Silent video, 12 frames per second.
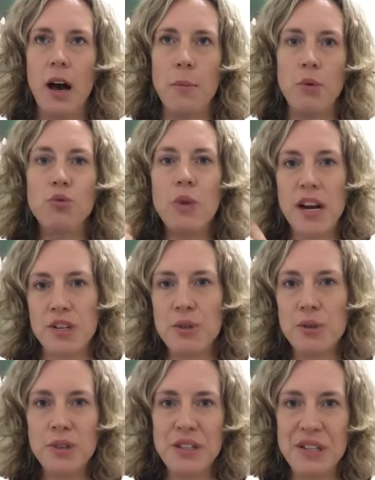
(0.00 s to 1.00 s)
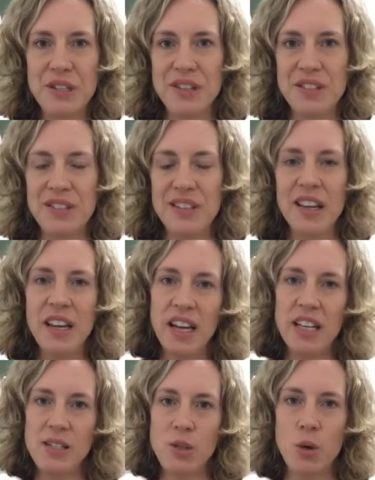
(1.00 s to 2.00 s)
rational decisions.
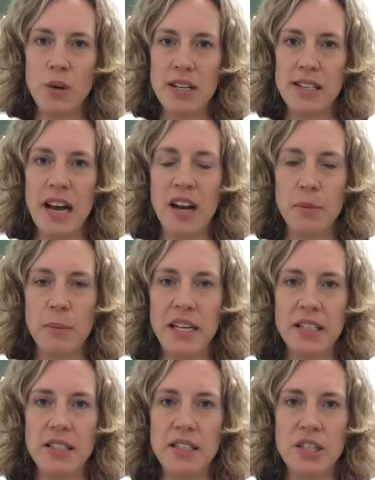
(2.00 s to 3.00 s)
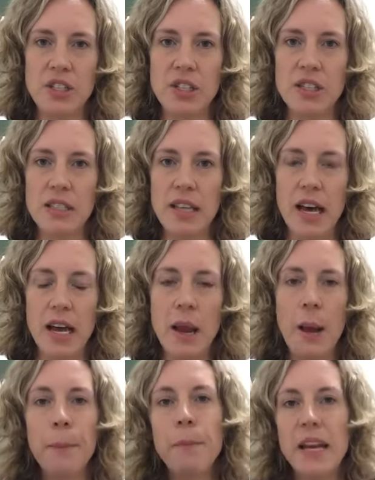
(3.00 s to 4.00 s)
It's taught us how to make decisions that
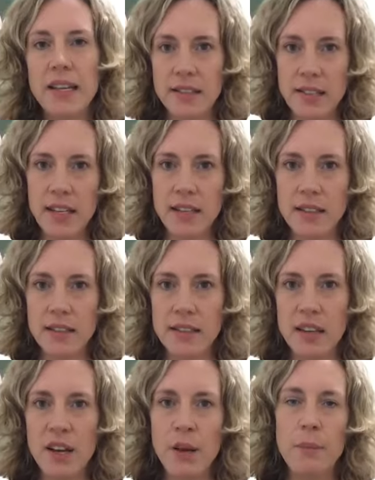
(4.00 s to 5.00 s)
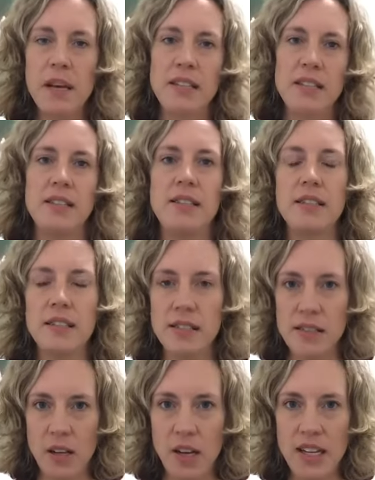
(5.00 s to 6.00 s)
make sense to
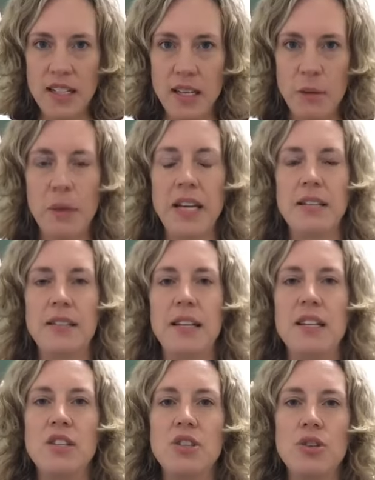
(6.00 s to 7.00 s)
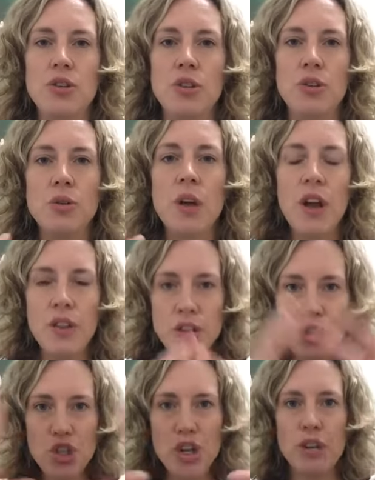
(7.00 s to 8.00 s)
society, make sense to the
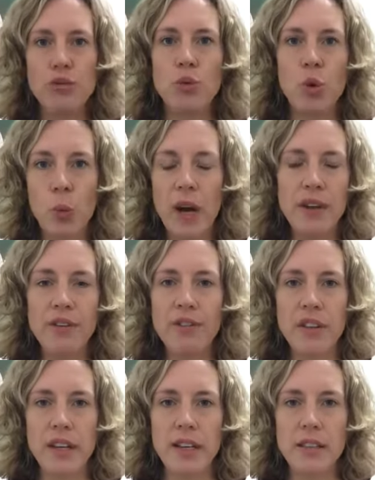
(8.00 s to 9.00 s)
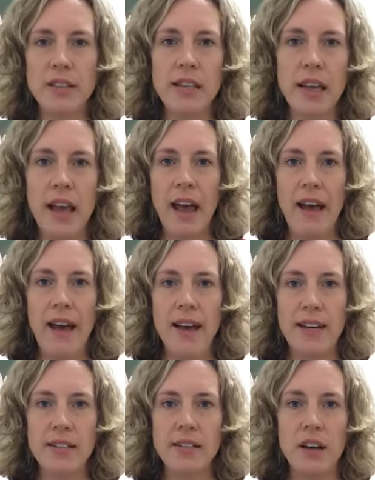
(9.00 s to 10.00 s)
general way of things.
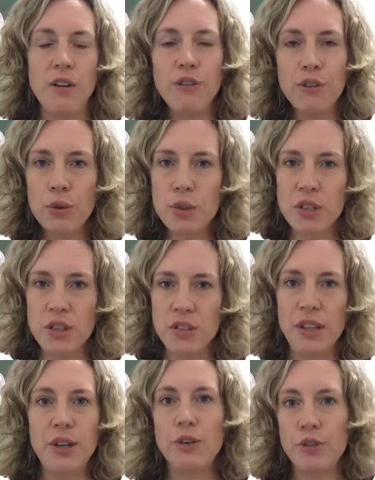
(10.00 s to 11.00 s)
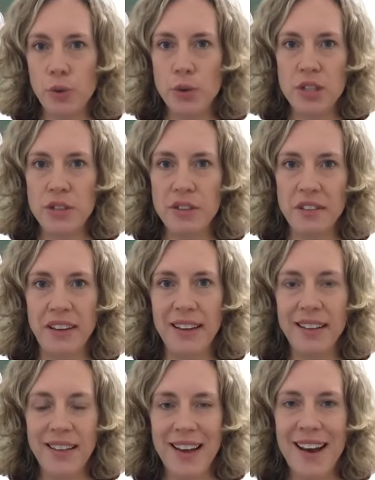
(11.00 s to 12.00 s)
And unfortunately or
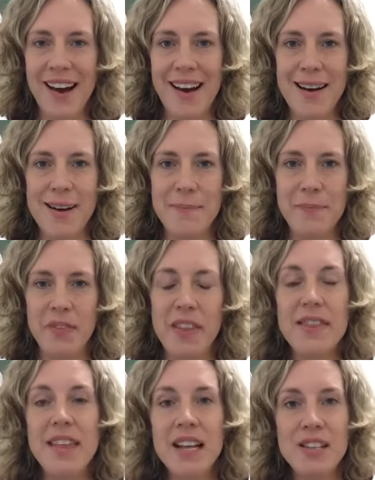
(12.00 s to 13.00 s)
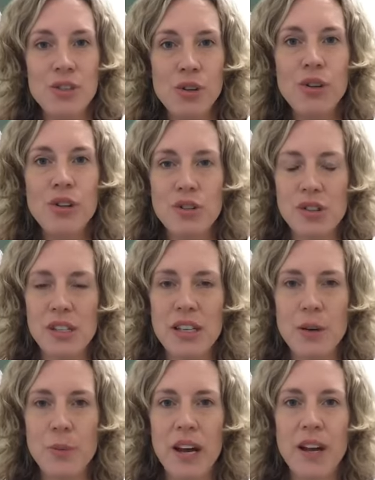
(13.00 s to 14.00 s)
fortunately, that's not usually the
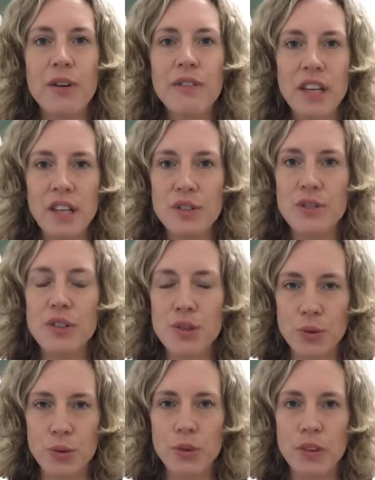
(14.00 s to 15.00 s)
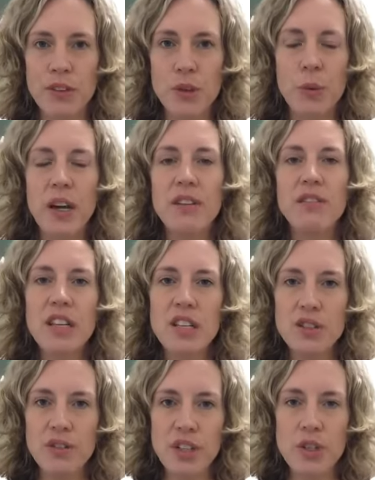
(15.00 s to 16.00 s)
way of the individual. The way of the
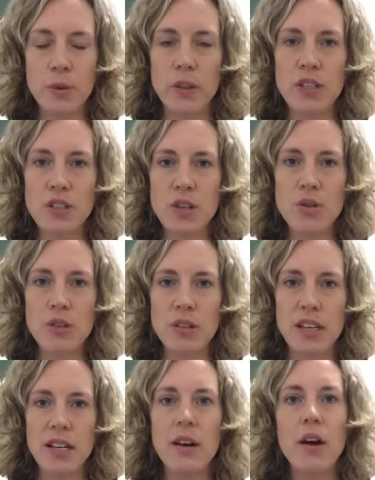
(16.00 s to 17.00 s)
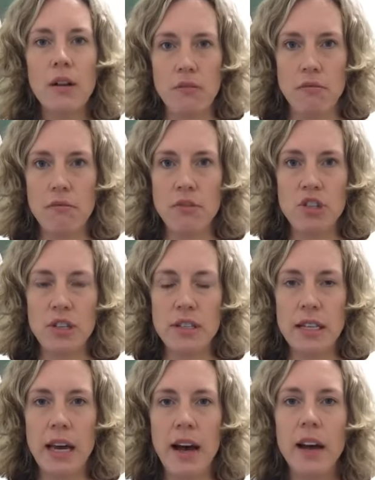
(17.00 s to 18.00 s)
individual is usually just
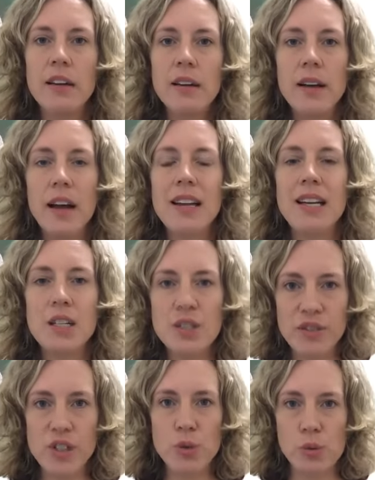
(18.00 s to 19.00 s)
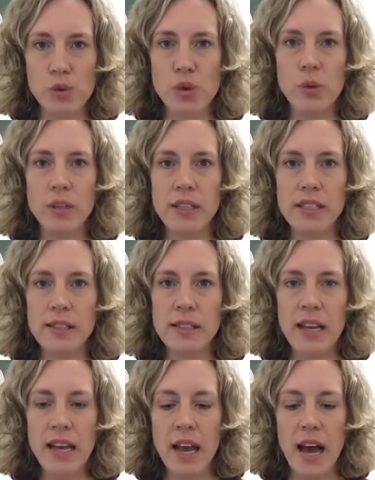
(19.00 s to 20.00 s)
that, an individual choice.
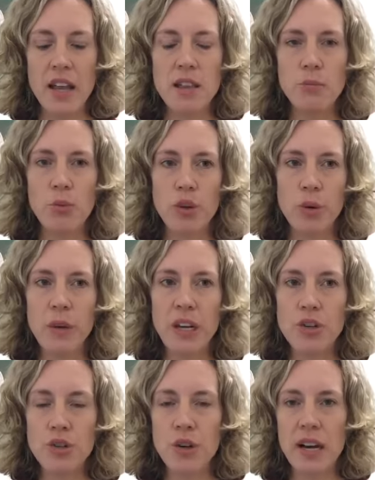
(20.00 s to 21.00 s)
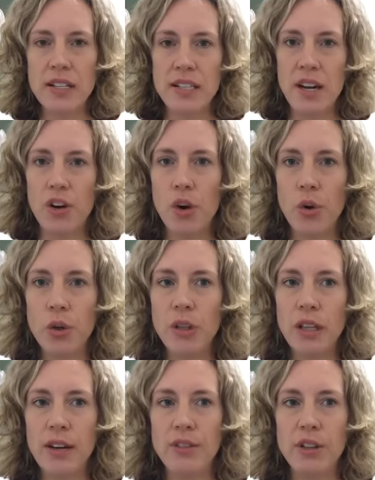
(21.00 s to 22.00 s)
And the more that we can trust our own
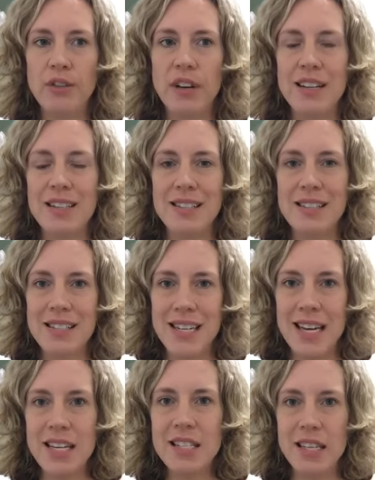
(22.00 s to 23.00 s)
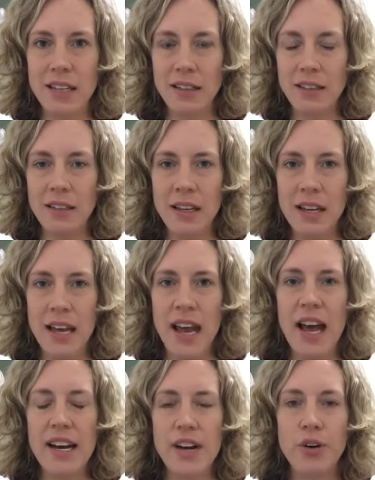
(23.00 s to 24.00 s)
level of understanding
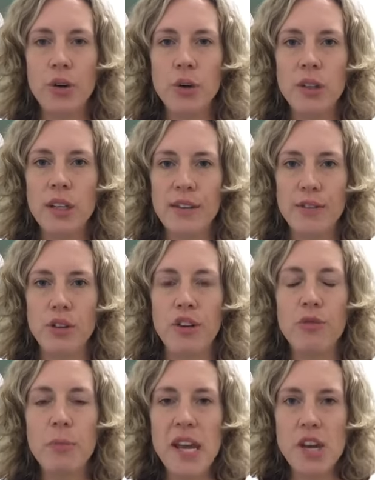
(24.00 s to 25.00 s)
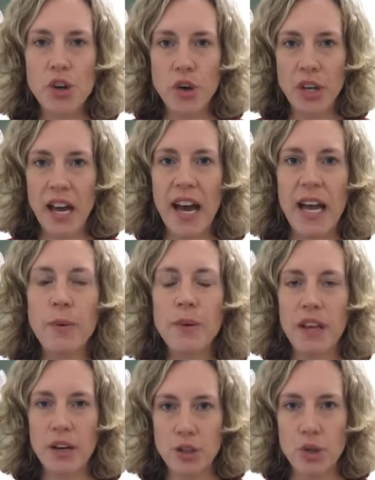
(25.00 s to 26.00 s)
and our own level of being okay with
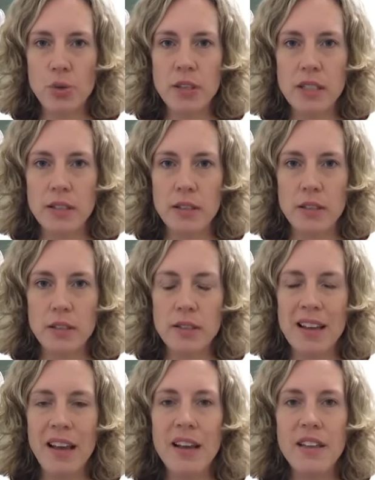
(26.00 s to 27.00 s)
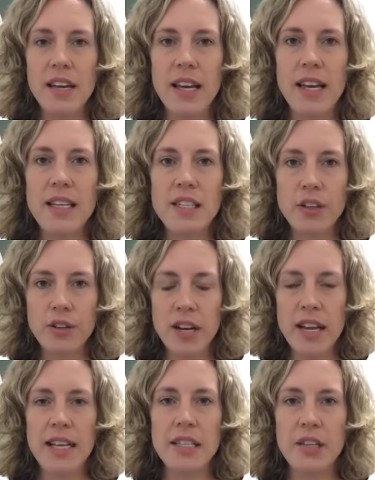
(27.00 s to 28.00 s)
our choices, the easier and
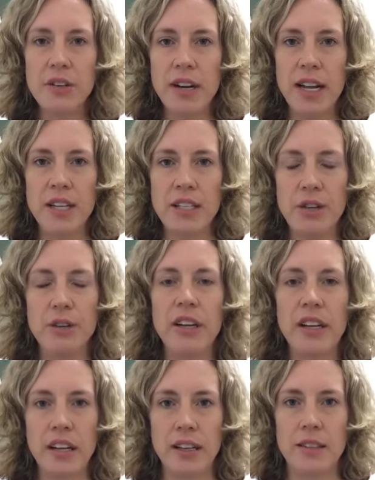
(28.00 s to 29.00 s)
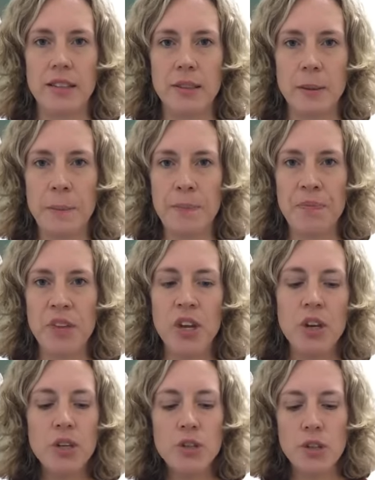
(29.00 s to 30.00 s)
easier and easier it gets.
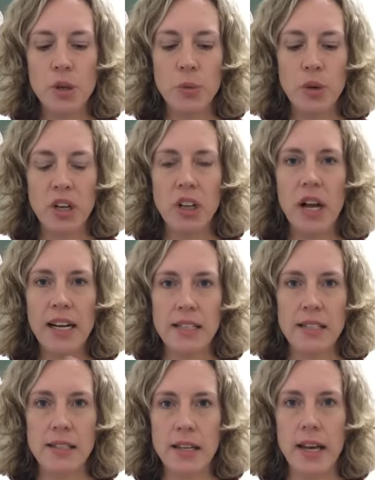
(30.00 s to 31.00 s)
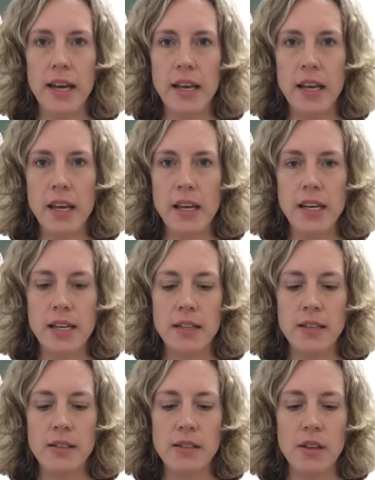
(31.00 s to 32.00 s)
So what I'd like to say
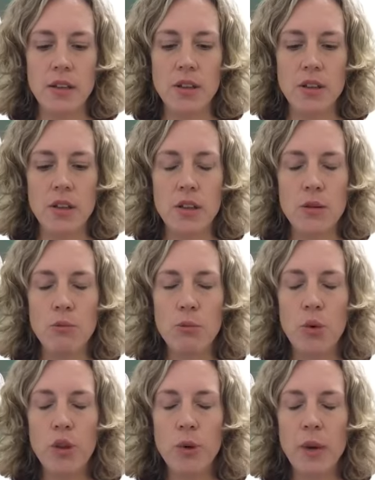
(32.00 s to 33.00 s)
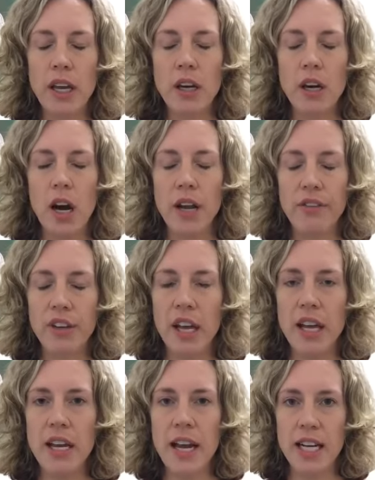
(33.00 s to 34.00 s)
is the more that we can kind of
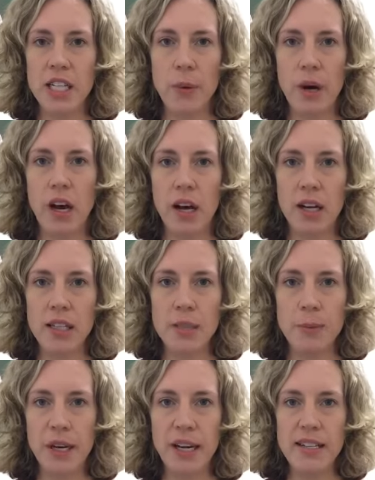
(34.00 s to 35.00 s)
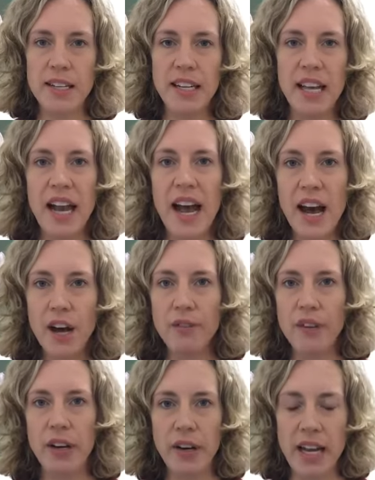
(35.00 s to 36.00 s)
connect to our heart space and get out of
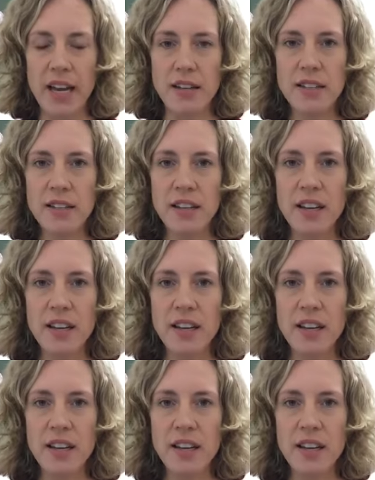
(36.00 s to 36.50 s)
our head,